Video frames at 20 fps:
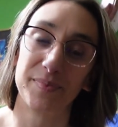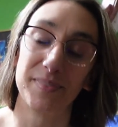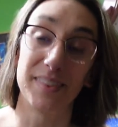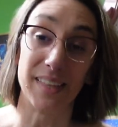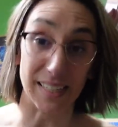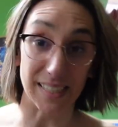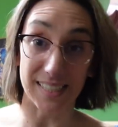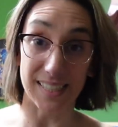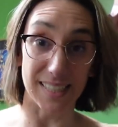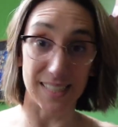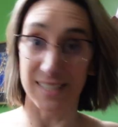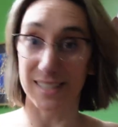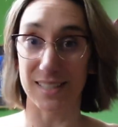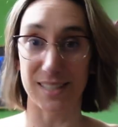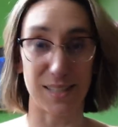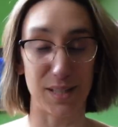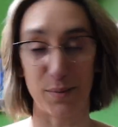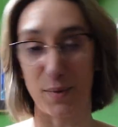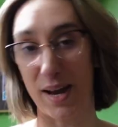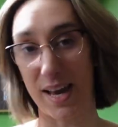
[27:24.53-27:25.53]
This is
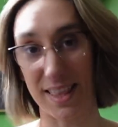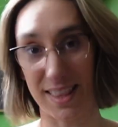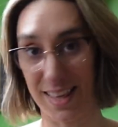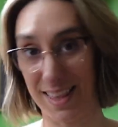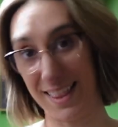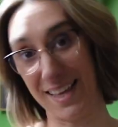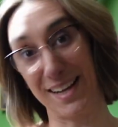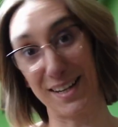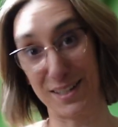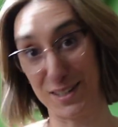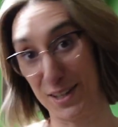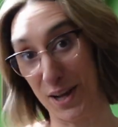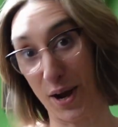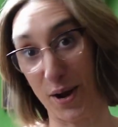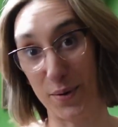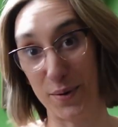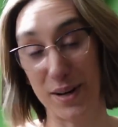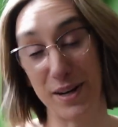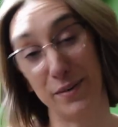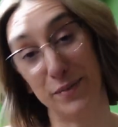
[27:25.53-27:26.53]
the way that things
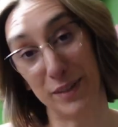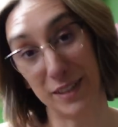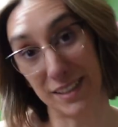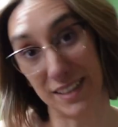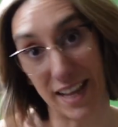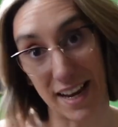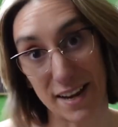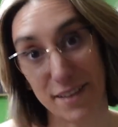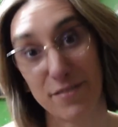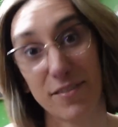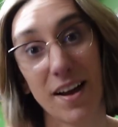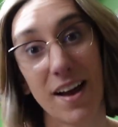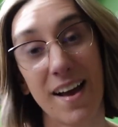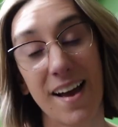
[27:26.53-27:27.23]
go in real life,